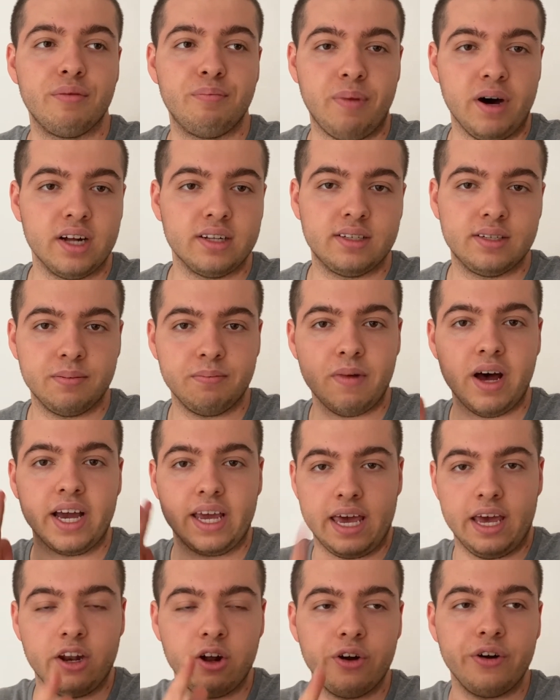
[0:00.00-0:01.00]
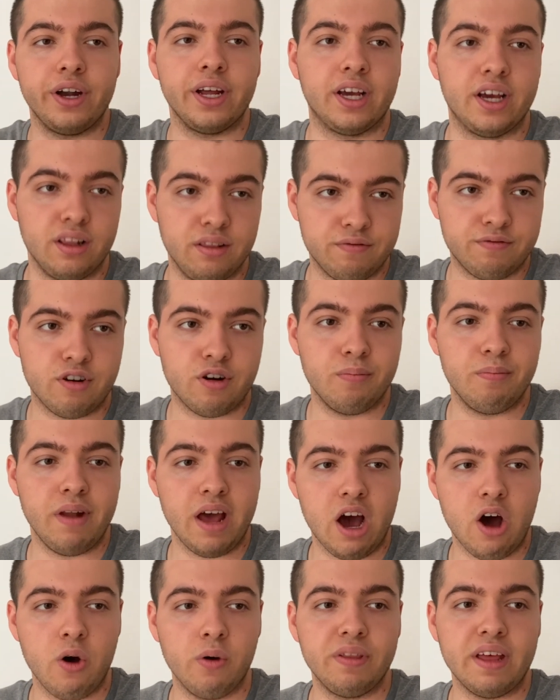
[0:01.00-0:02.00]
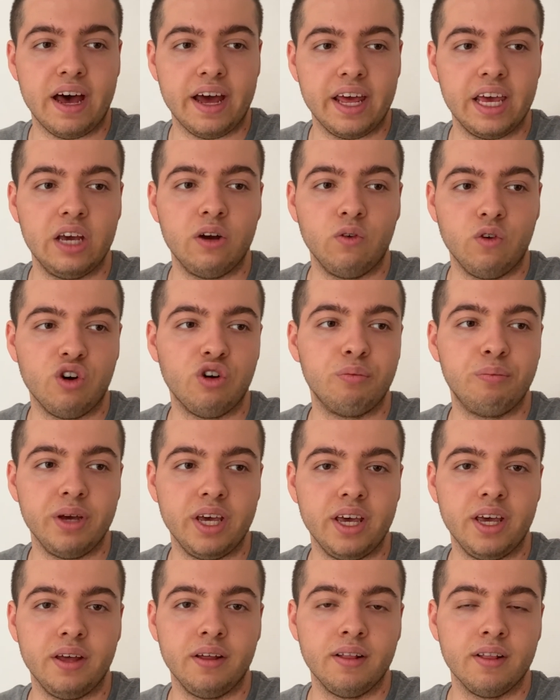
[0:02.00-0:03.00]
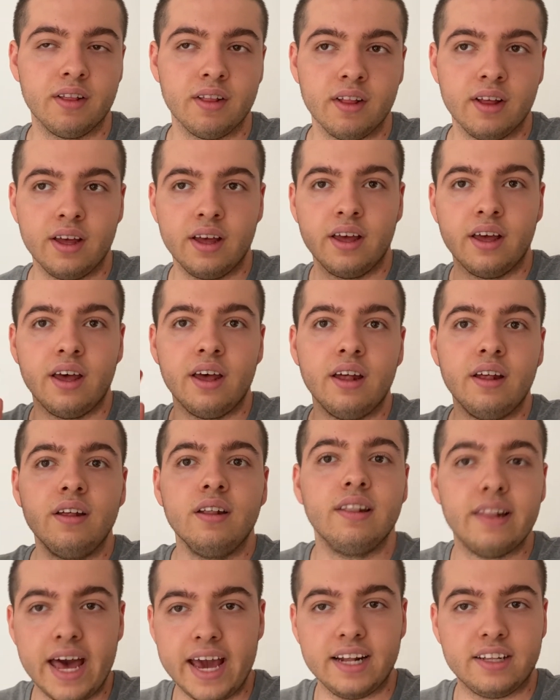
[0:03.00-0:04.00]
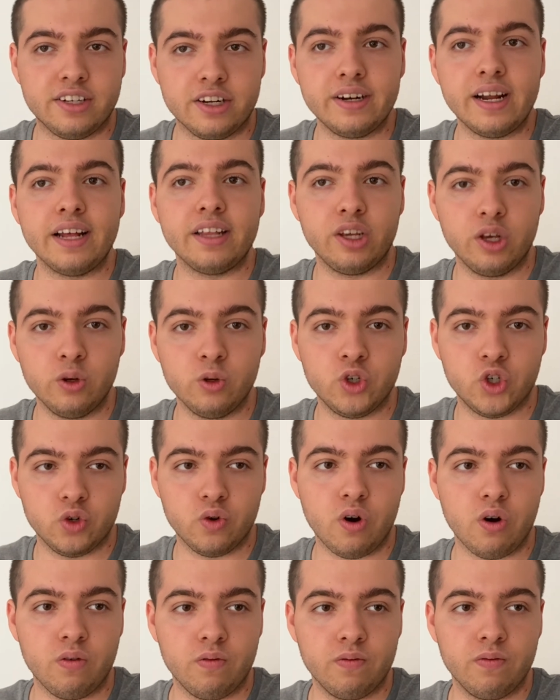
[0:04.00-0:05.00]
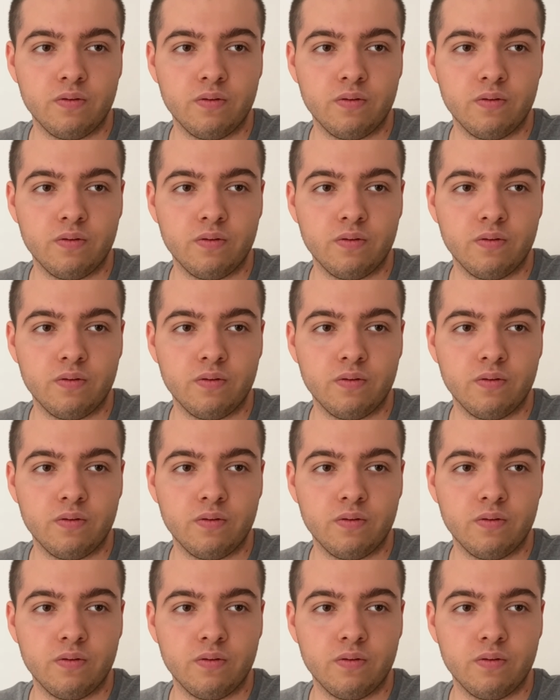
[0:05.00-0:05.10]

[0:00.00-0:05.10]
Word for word: But I can already confirm now that it will be later than usual.